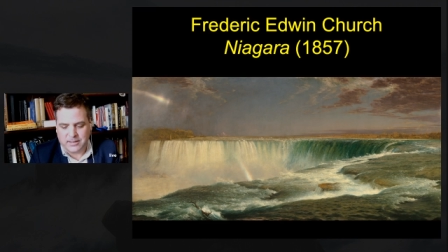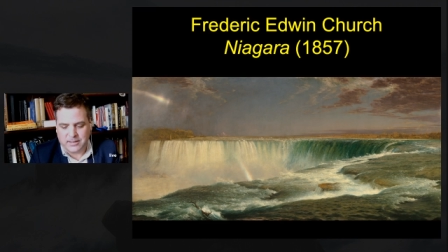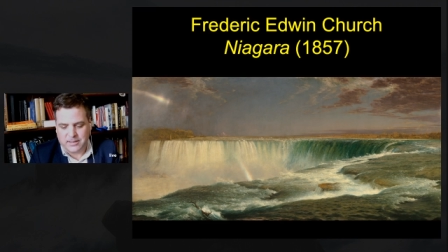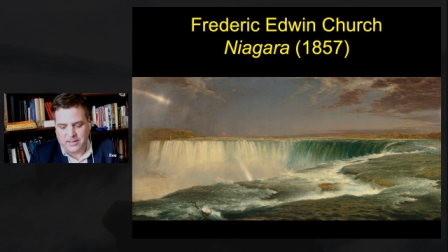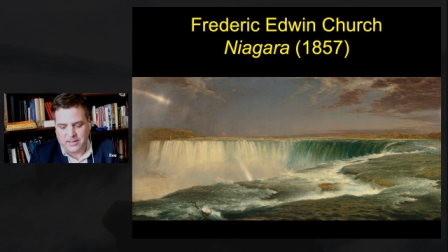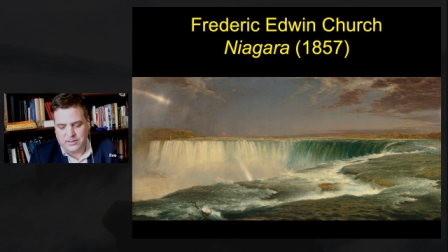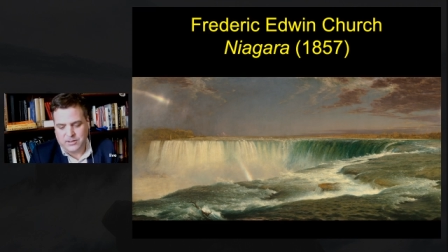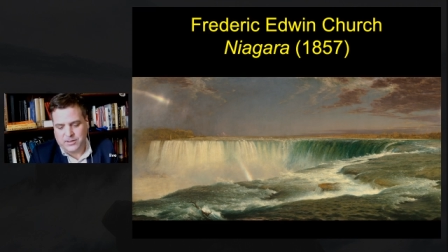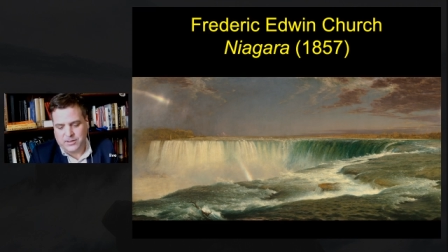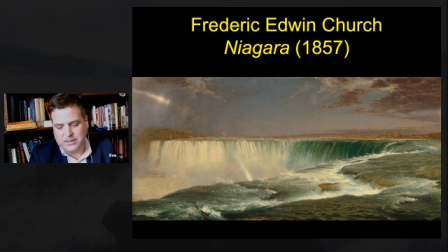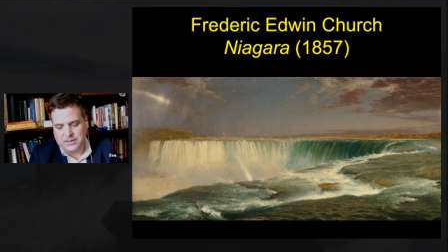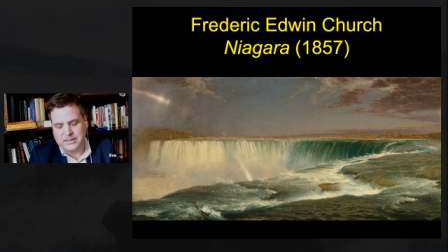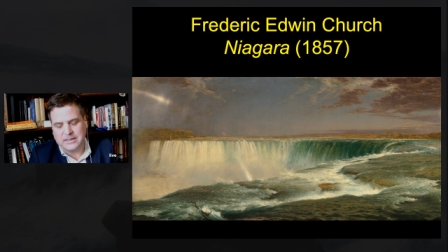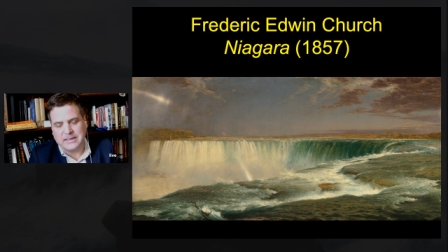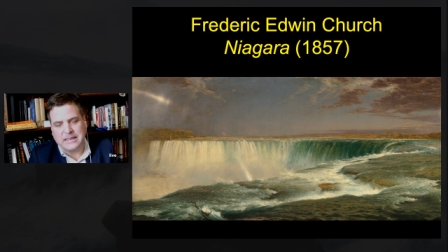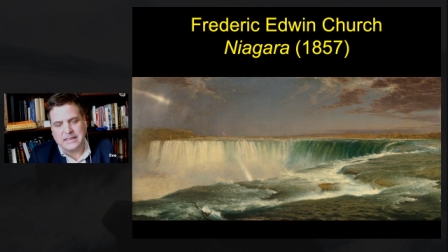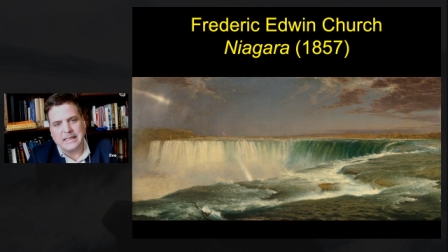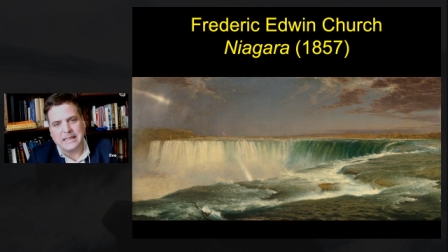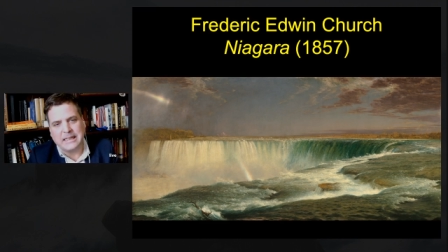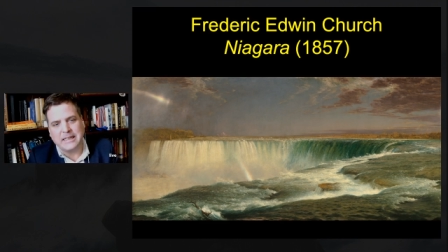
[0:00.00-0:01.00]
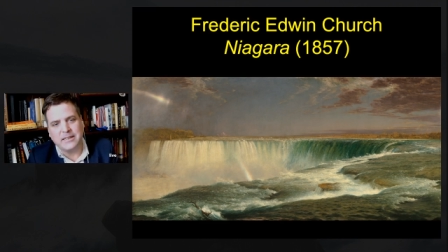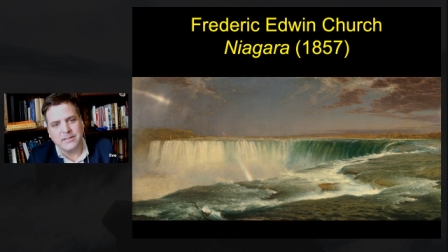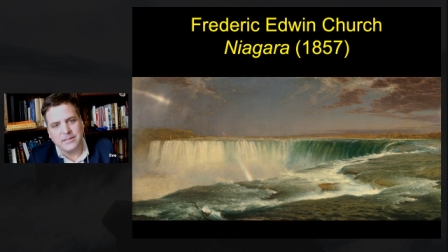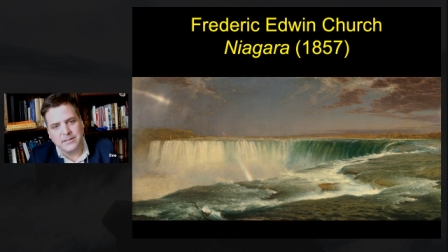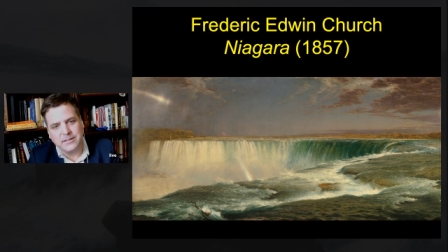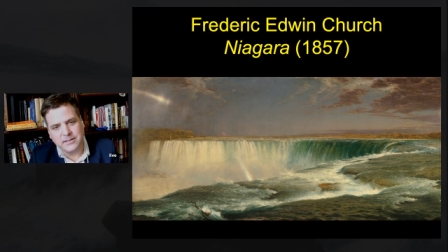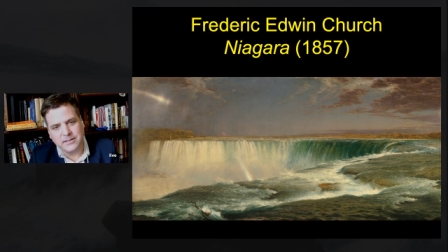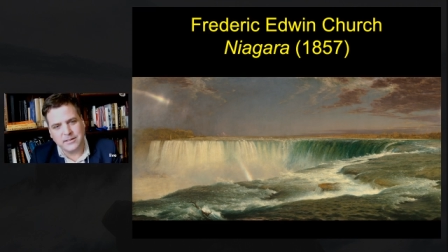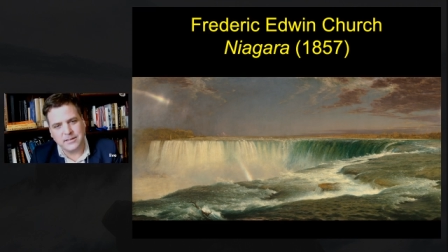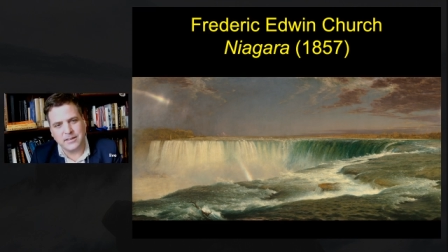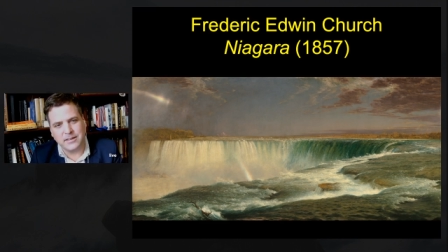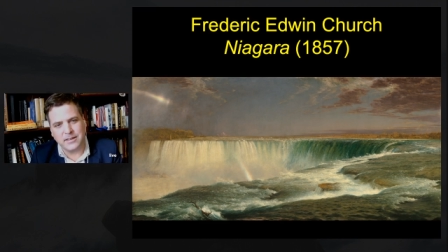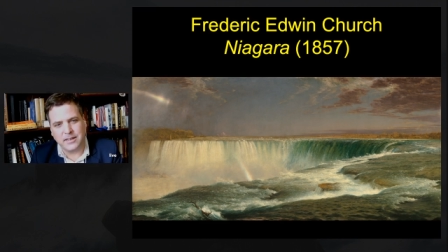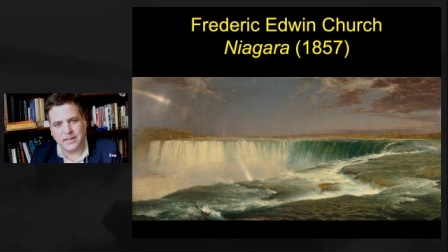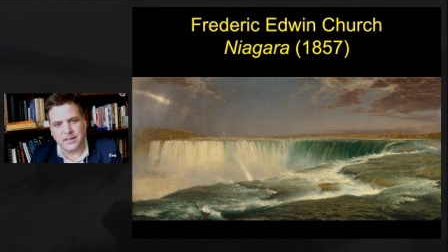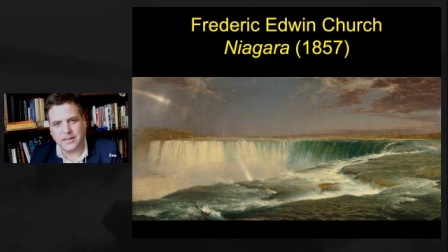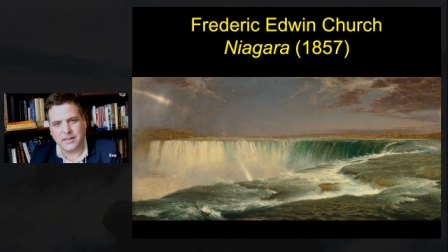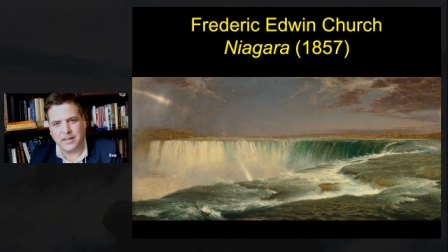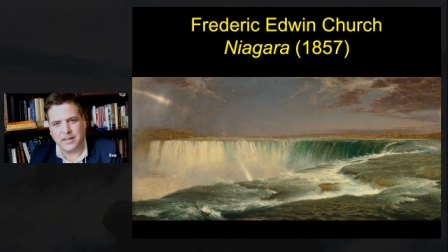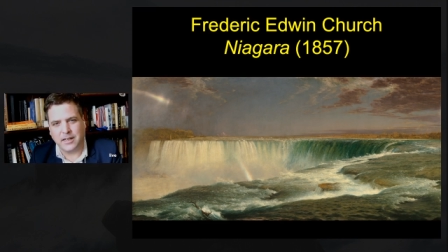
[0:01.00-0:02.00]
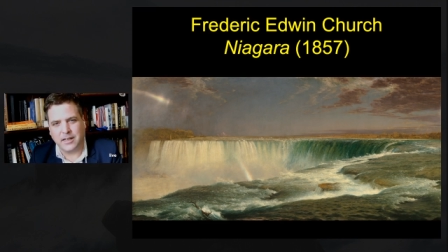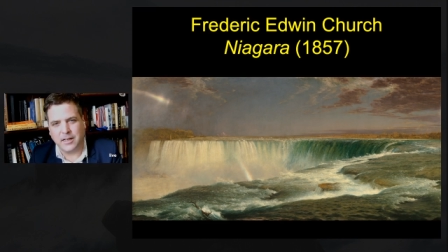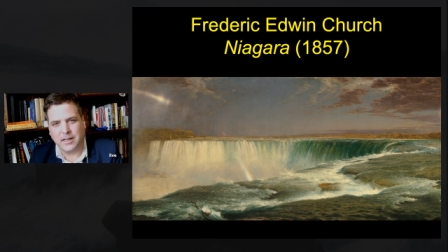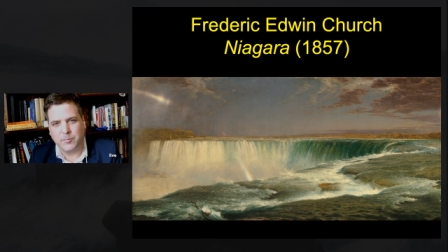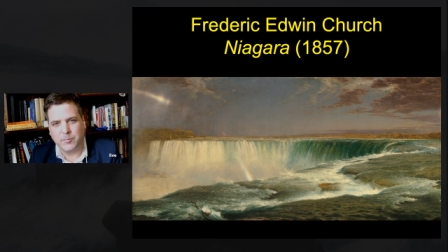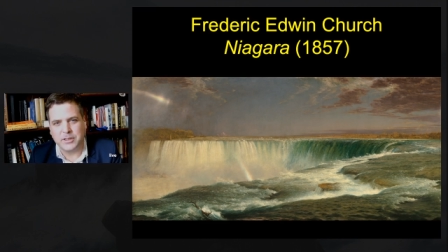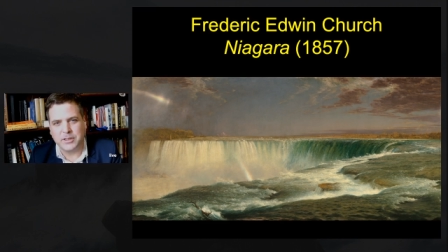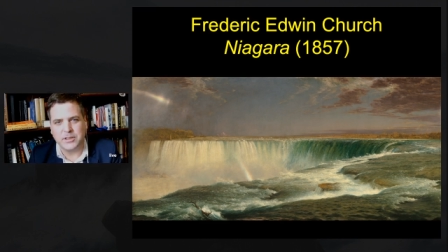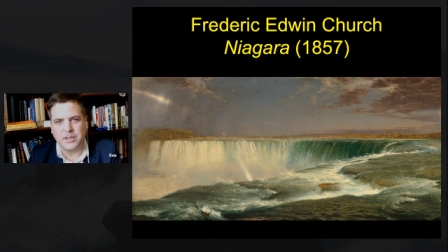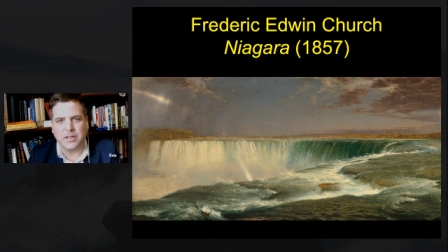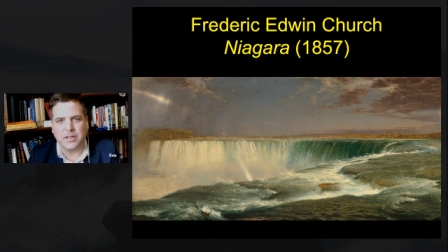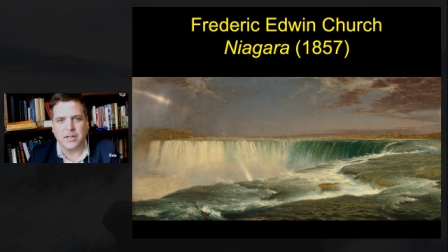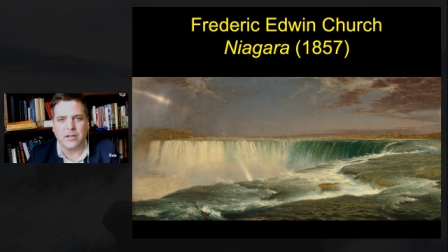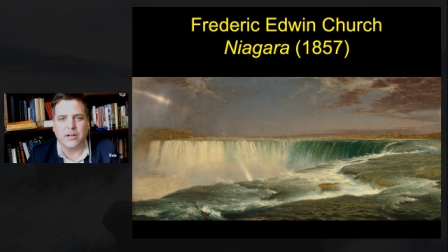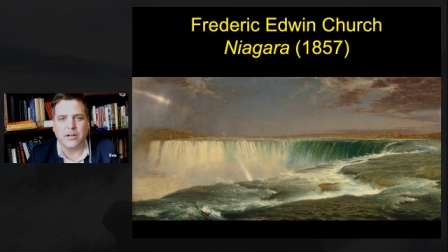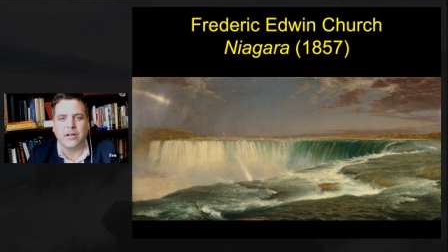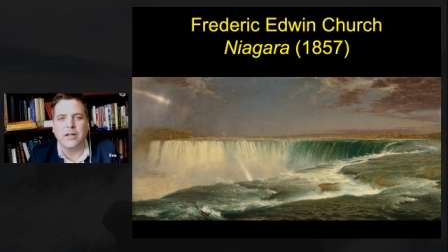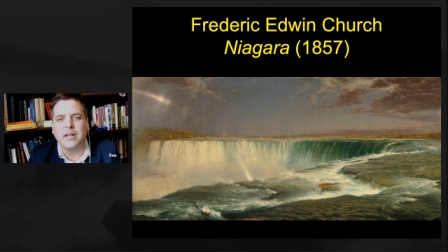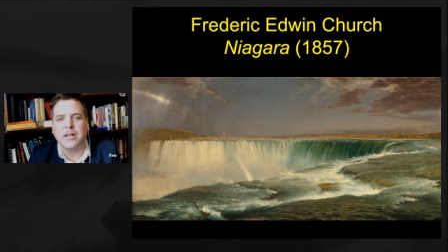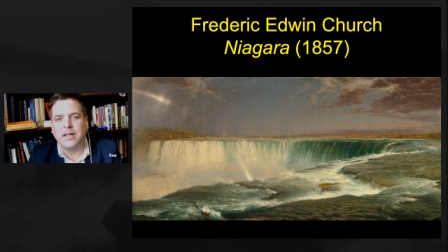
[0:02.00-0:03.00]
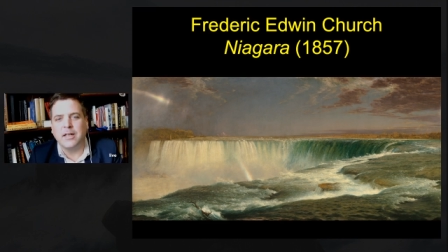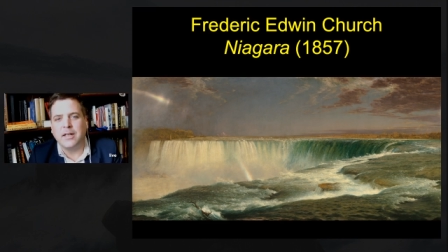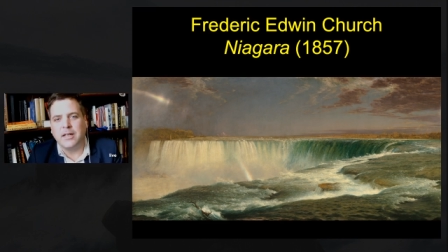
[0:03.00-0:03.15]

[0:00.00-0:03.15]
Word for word: as you can see, the uh, image here